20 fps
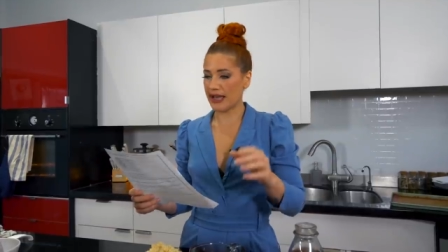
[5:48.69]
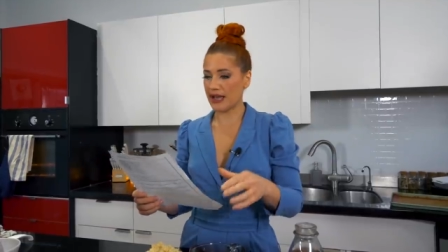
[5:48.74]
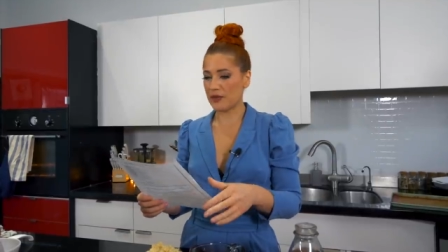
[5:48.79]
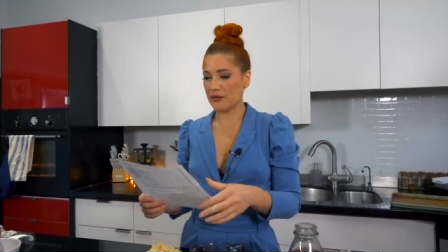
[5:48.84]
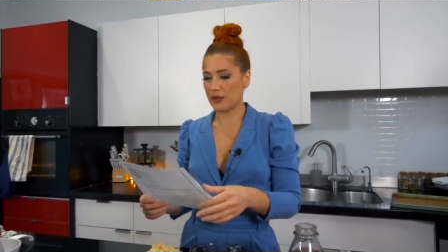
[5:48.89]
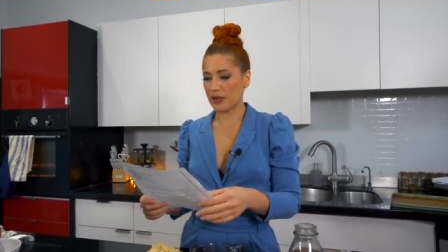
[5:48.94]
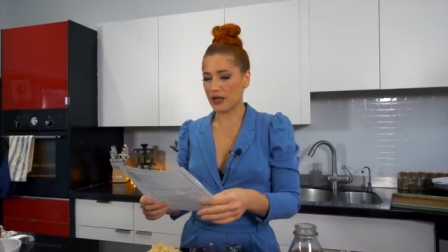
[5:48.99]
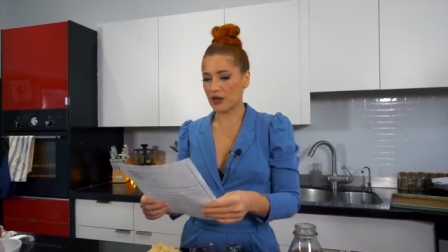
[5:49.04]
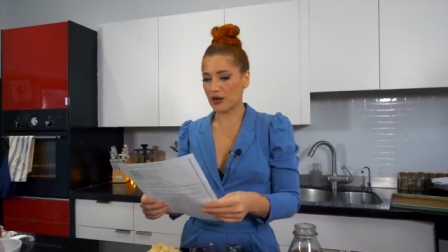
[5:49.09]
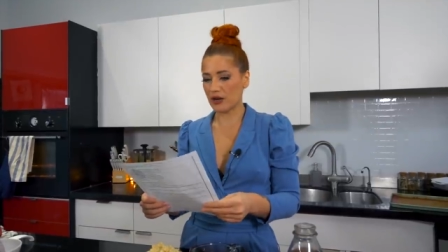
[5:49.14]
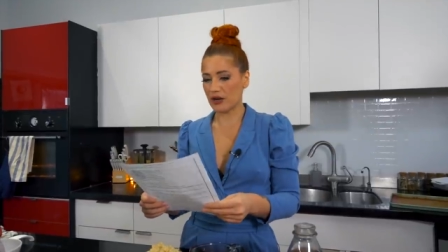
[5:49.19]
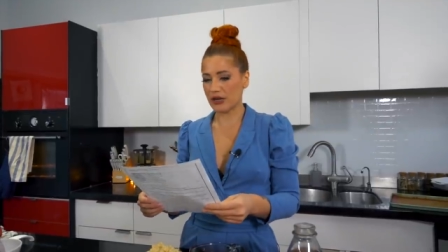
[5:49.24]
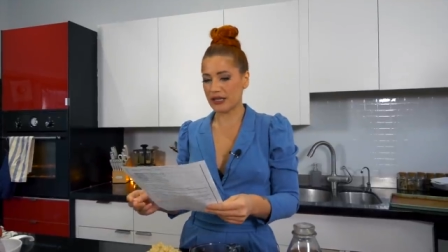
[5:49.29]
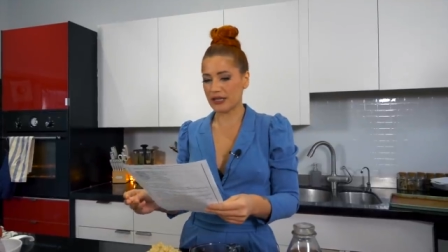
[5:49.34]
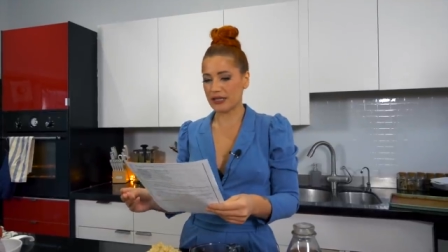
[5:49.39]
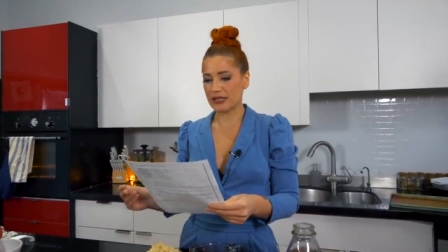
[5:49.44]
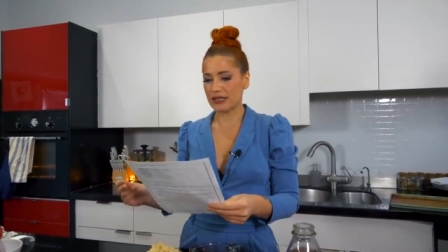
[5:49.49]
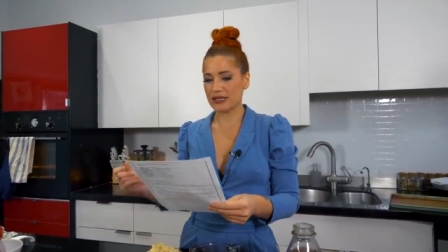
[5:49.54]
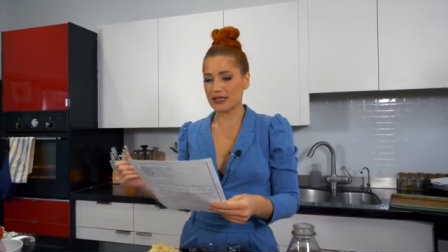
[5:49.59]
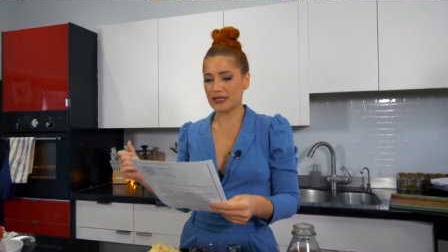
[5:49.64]
have here
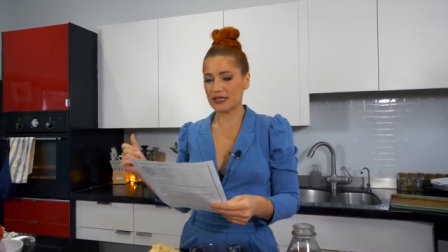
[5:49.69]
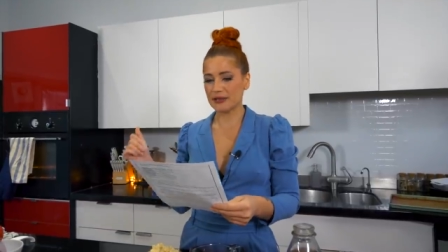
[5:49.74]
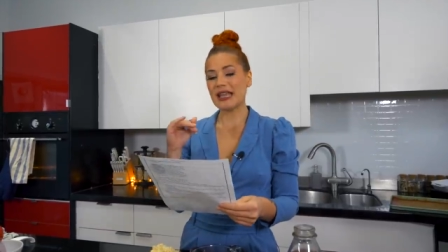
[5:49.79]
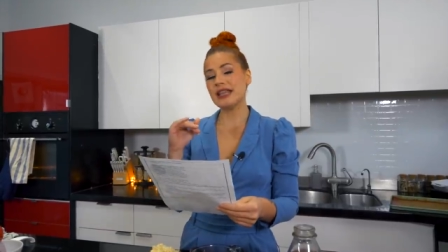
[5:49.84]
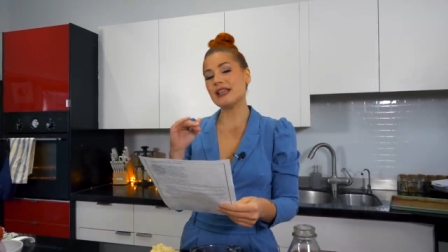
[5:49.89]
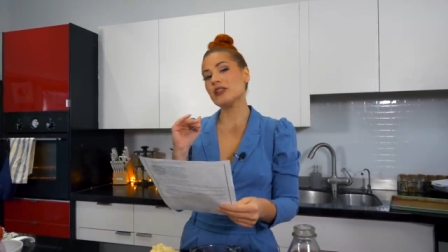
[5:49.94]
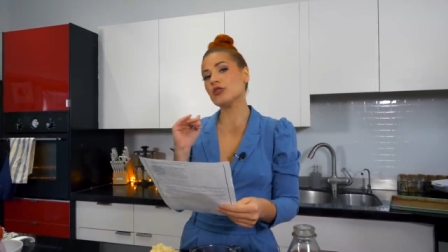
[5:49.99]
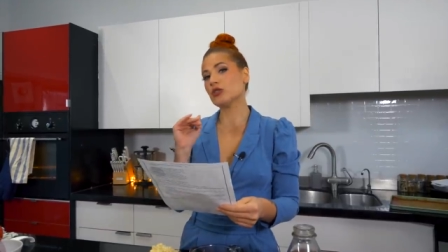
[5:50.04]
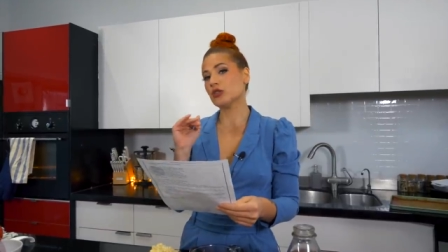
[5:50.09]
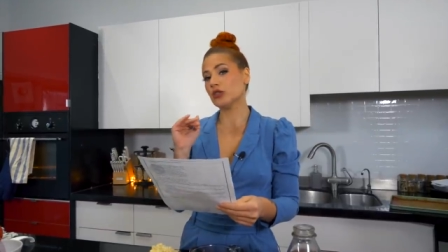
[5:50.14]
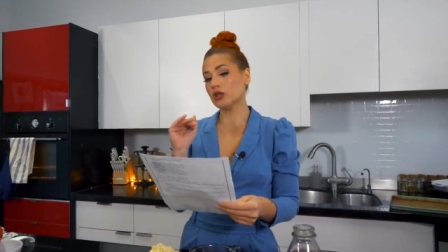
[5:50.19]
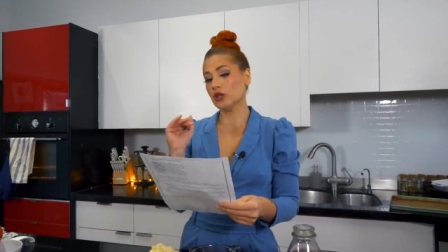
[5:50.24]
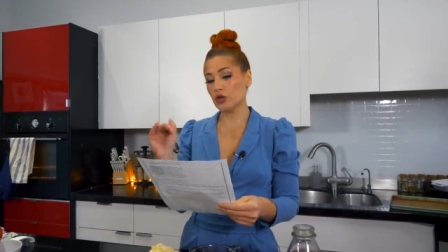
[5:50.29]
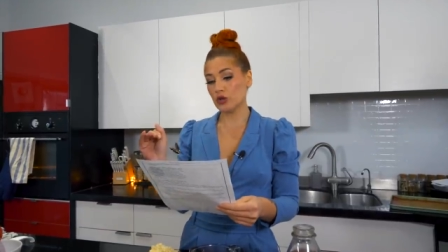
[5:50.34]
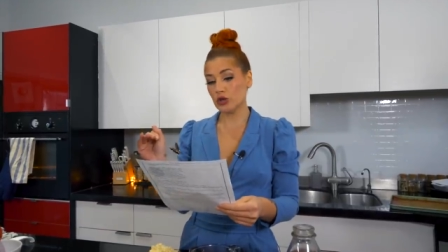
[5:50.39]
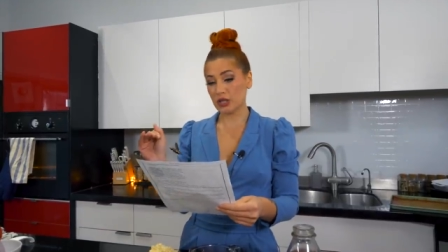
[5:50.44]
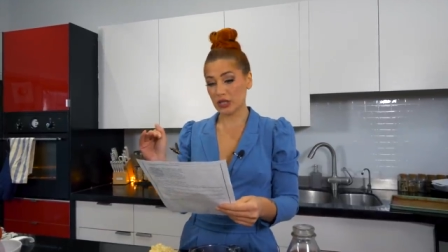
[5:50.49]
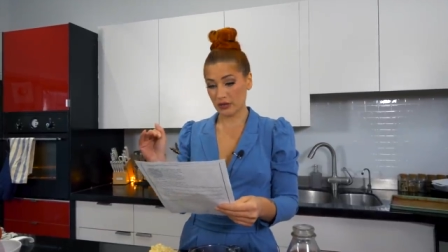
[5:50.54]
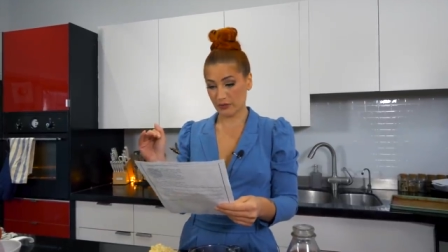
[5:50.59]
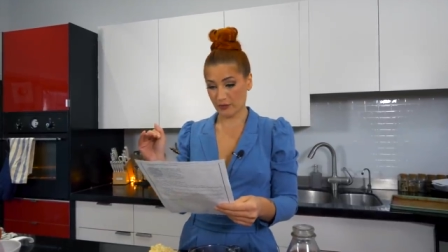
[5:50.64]
is a
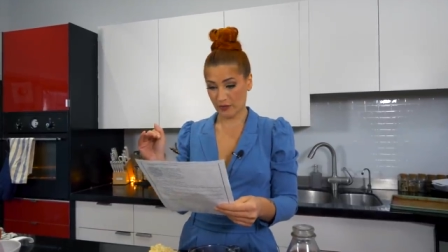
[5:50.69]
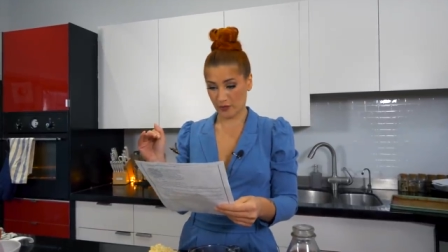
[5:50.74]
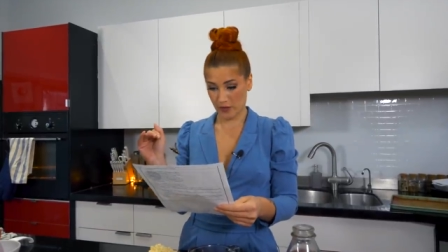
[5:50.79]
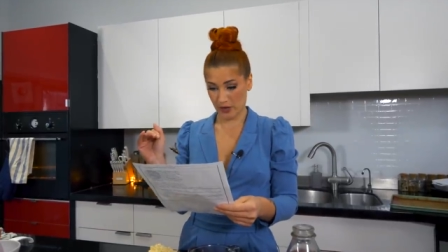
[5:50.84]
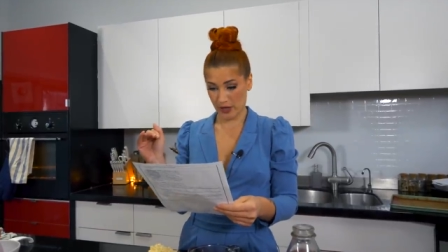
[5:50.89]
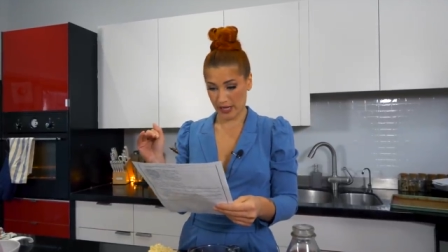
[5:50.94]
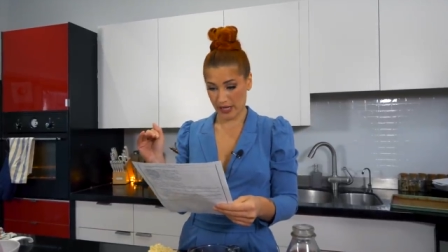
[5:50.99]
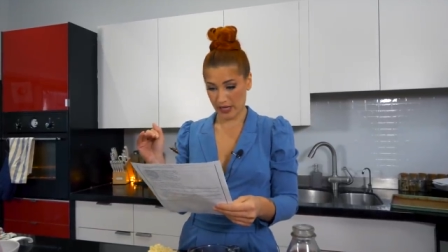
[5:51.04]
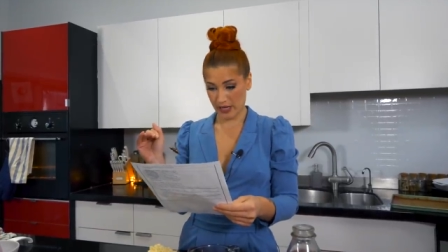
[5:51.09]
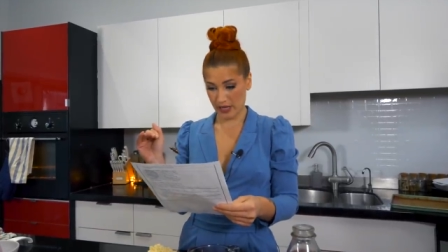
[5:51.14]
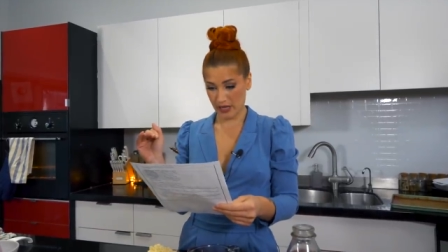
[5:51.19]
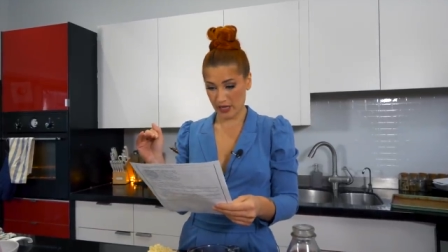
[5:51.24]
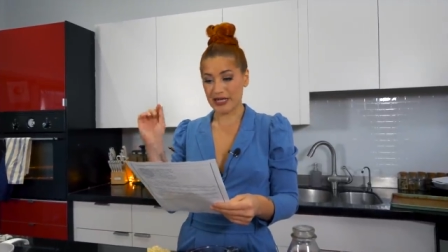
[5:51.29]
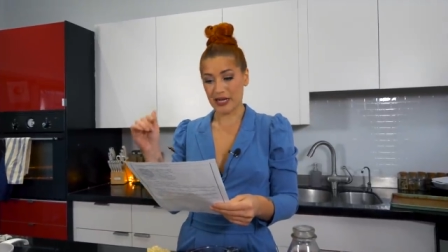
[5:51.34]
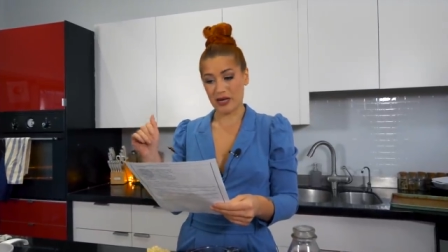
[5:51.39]
gluten-free,